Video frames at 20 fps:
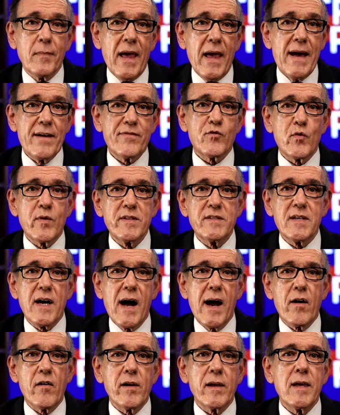After
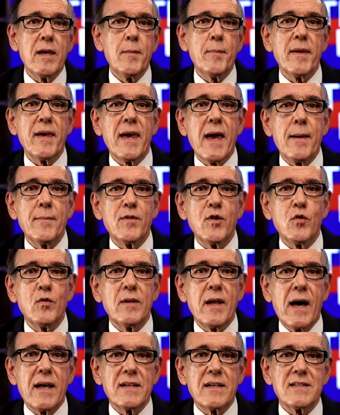retiring, he became
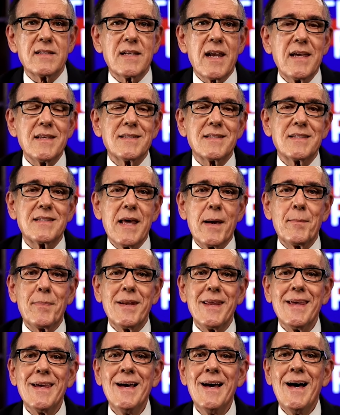United States
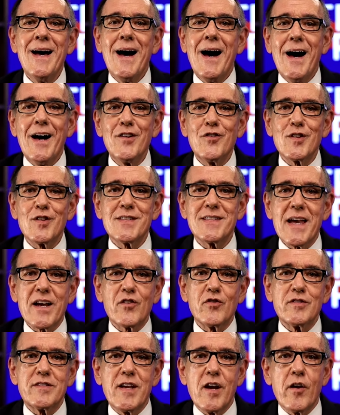Deputy
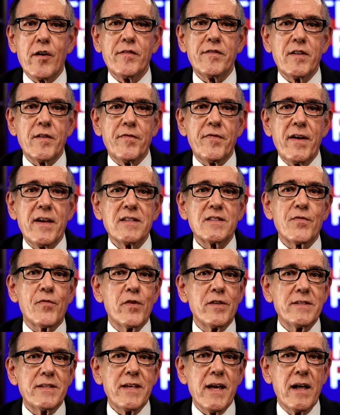Undersecretary of Defense
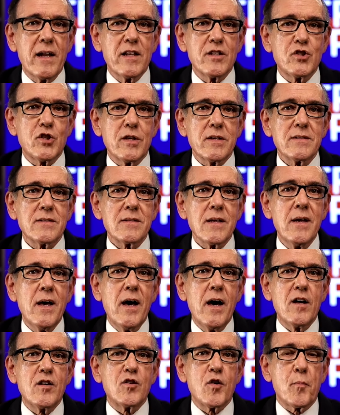for Intelligence
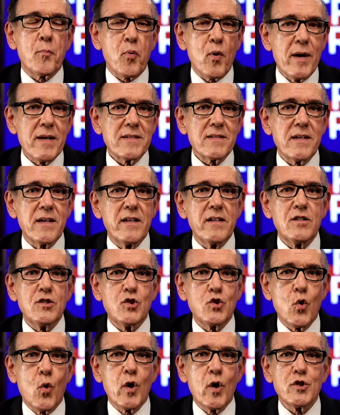and for President
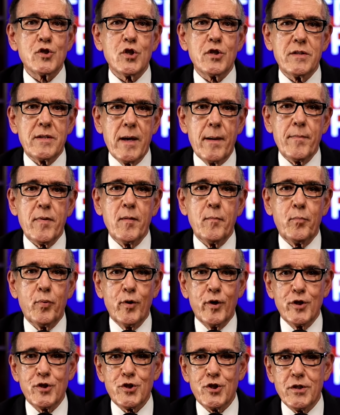George W.
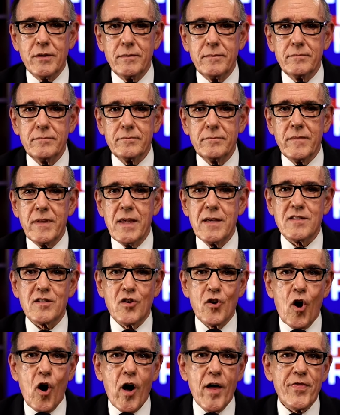Bush. He is an
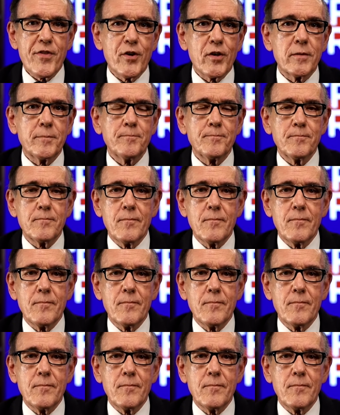author